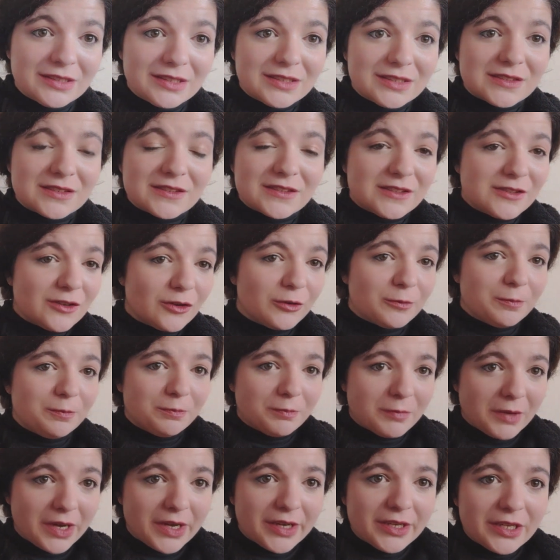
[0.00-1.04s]
This is not
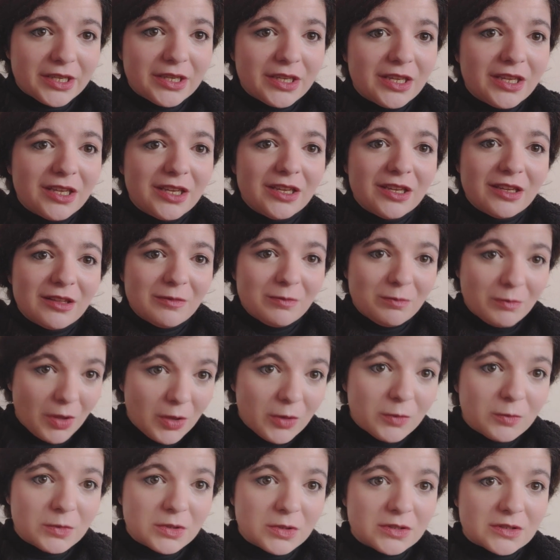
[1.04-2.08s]
my
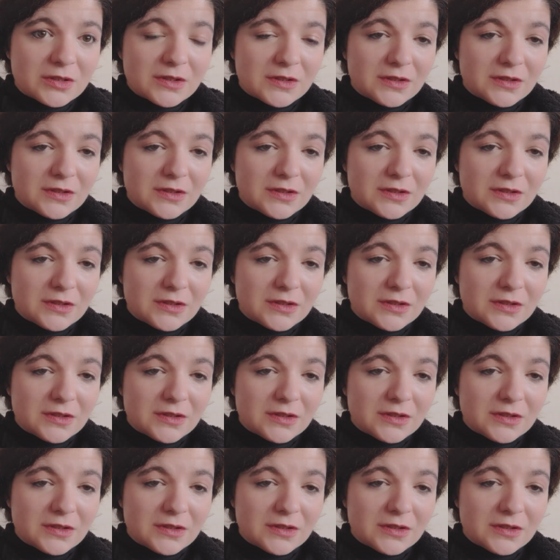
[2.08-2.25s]
moment.